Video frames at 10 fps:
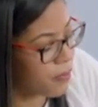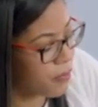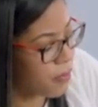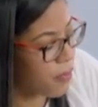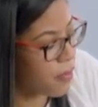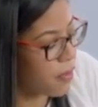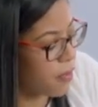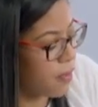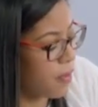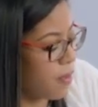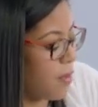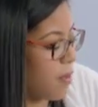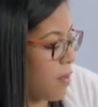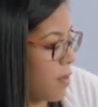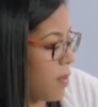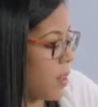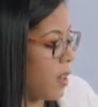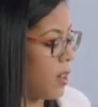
[no speech]